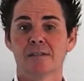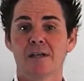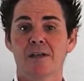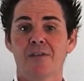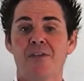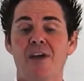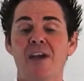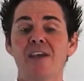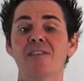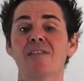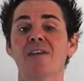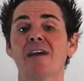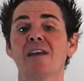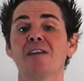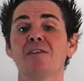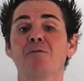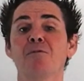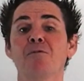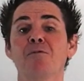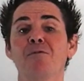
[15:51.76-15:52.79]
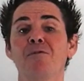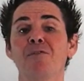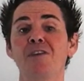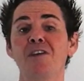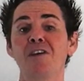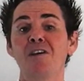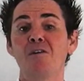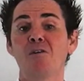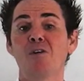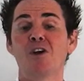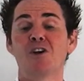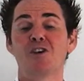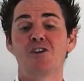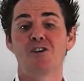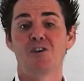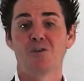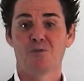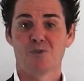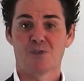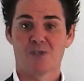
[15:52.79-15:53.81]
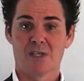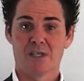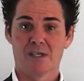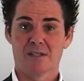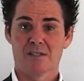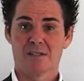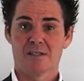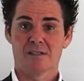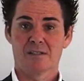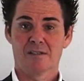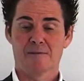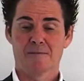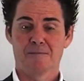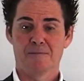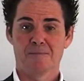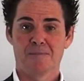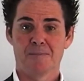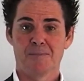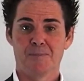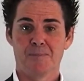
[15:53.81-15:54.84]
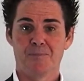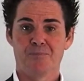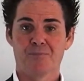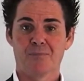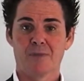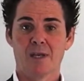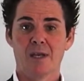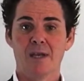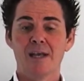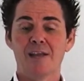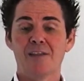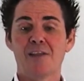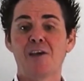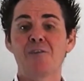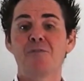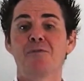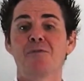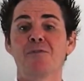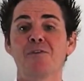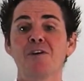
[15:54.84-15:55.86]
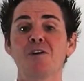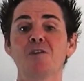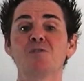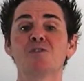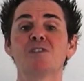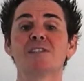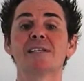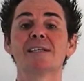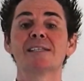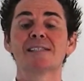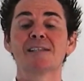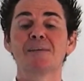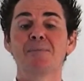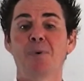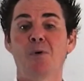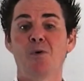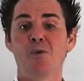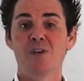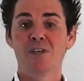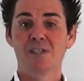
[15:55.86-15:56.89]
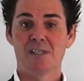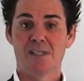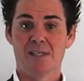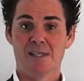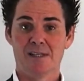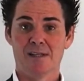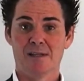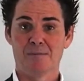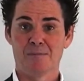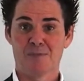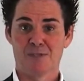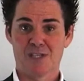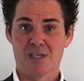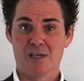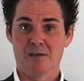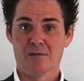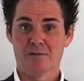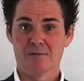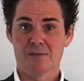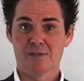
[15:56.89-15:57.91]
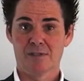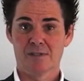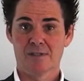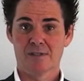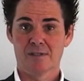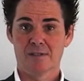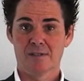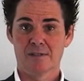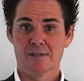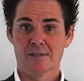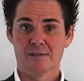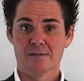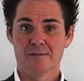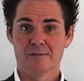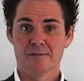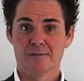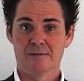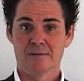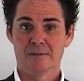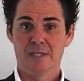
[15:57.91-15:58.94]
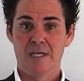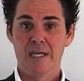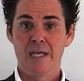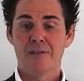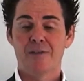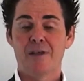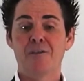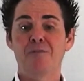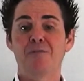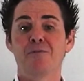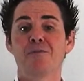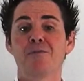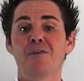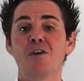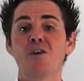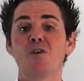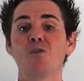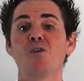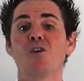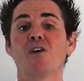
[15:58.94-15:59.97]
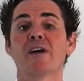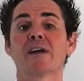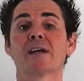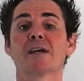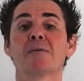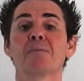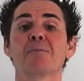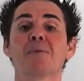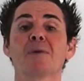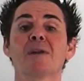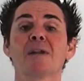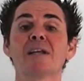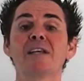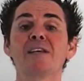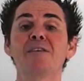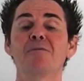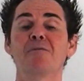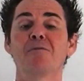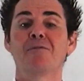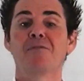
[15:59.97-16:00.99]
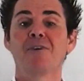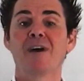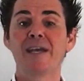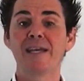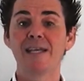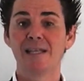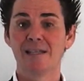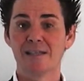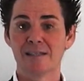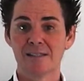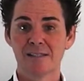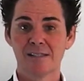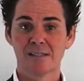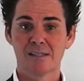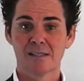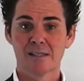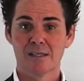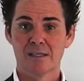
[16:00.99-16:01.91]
they then feel useless. They feel disappointed in themselves. They feel like complete failures,